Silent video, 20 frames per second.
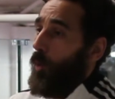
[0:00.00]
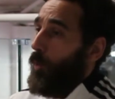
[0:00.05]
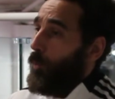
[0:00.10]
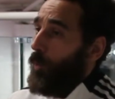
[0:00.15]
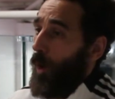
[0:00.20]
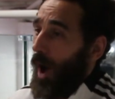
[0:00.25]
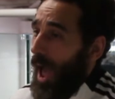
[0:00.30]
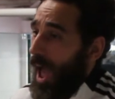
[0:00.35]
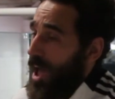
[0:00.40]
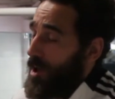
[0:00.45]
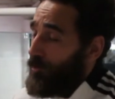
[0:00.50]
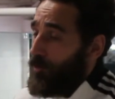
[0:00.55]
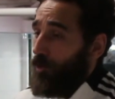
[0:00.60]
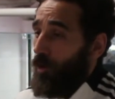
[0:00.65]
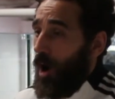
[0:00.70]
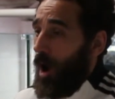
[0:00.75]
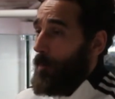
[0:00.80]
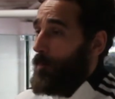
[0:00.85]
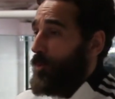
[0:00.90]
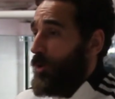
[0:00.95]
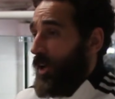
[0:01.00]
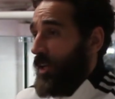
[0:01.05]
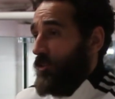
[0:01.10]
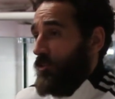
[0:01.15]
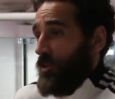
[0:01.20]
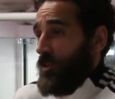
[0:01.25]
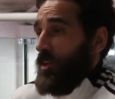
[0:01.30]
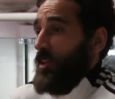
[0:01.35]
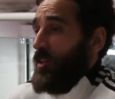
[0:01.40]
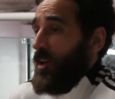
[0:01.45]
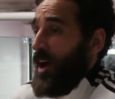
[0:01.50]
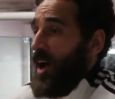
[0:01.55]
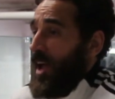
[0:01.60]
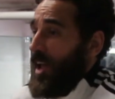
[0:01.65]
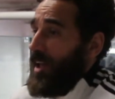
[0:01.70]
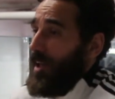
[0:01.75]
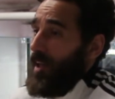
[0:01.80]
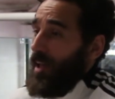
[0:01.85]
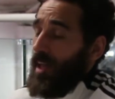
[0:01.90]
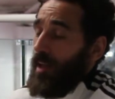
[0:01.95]
whatever I bring to the
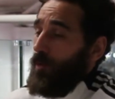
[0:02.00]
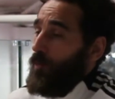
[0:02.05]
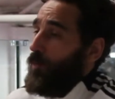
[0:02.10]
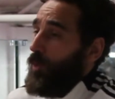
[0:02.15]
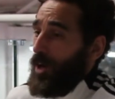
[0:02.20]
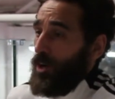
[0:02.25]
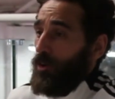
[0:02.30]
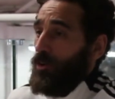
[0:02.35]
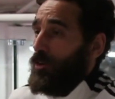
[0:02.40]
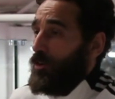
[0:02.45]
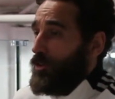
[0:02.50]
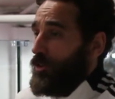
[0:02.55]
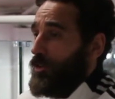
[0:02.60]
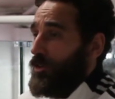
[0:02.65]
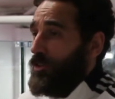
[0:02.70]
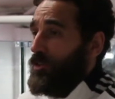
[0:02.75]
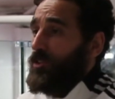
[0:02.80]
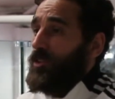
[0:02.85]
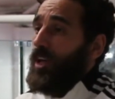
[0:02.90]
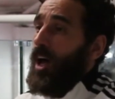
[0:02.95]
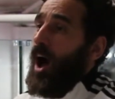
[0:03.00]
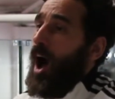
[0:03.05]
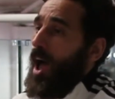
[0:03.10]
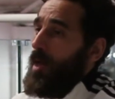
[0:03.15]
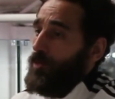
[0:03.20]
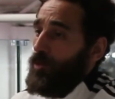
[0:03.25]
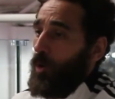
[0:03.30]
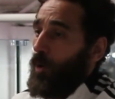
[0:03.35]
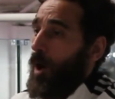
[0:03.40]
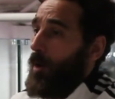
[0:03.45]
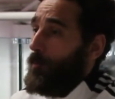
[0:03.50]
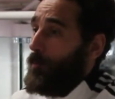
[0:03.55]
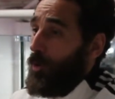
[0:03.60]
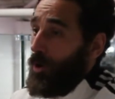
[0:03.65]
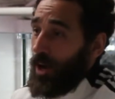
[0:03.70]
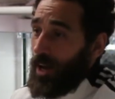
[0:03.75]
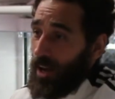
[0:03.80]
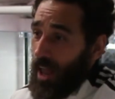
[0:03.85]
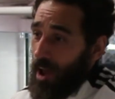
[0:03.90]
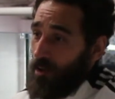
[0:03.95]
night, win or lose, I know I'm
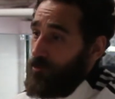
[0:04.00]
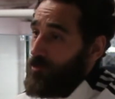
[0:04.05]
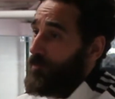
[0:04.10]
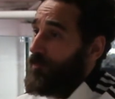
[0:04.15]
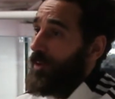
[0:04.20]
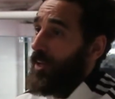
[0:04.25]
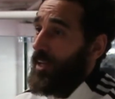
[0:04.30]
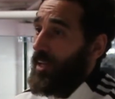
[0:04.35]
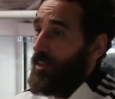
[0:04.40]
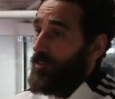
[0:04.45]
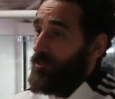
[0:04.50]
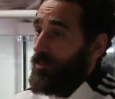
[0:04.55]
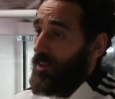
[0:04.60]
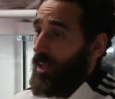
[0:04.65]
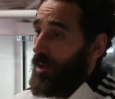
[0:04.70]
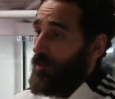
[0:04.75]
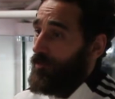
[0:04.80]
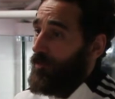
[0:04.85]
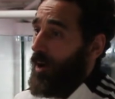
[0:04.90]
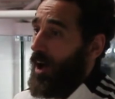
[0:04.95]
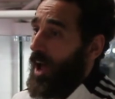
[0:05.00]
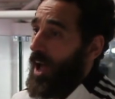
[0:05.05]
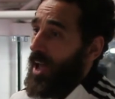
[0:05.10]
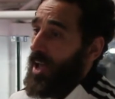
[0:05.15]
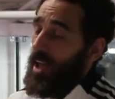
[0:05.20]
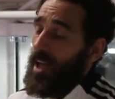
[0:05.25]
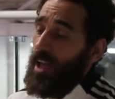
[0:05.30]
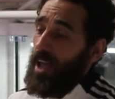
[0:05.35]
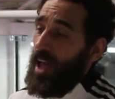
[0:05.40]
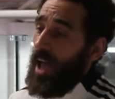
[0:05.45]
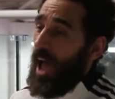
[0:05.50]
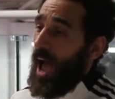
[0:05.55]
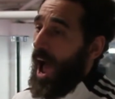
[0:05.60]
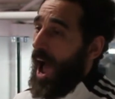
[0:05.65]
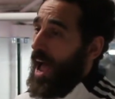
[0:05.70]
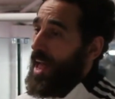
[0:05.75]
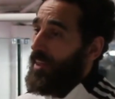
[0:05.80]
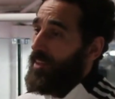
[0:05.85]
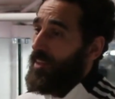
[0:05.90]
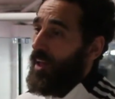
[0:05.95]
putting everything into that fight,
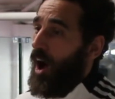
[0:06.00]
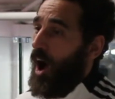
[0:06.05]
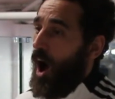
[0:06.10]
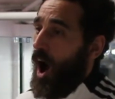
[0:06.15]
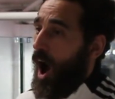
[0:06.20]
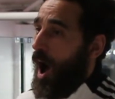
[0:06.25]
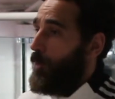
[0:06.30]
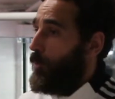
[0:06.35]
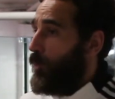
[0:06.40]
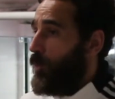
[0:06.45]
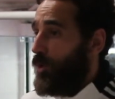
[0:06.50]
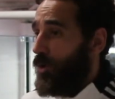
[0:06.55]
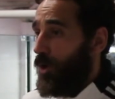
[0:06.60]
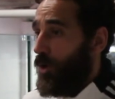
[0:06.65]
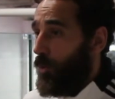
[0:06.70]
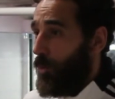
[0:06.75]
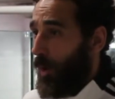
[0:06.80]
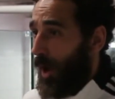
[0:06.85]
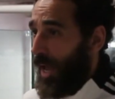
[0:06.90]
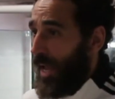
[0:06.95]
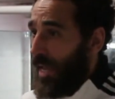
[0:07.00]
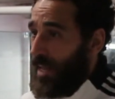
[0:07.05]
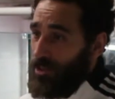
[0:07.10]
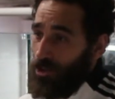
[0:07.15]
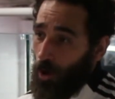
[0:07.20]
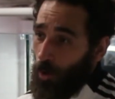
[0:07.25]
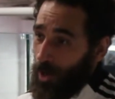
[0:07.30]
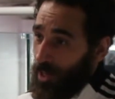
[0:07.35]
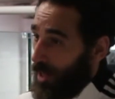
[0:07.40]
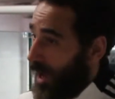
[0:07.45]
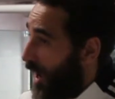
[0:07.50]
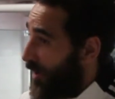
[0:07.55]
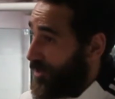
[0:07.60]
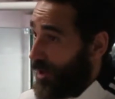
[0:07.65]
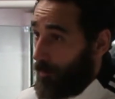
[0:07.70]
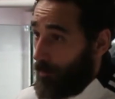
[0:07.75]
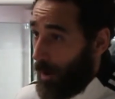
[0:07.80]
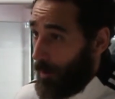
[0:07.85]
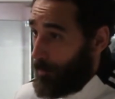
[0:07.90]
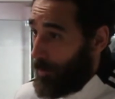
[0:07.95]
and I walk away knowing that I've
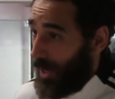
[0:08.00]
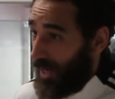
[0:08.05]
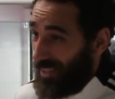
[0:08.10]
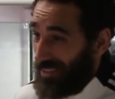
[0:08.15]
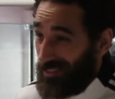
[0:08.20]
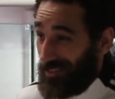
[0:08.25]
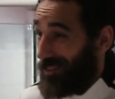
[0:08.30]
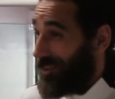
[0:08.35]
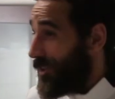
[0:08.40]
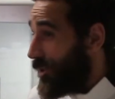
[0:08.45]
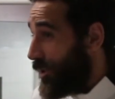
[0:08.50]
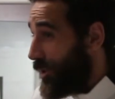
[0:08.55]
done my best.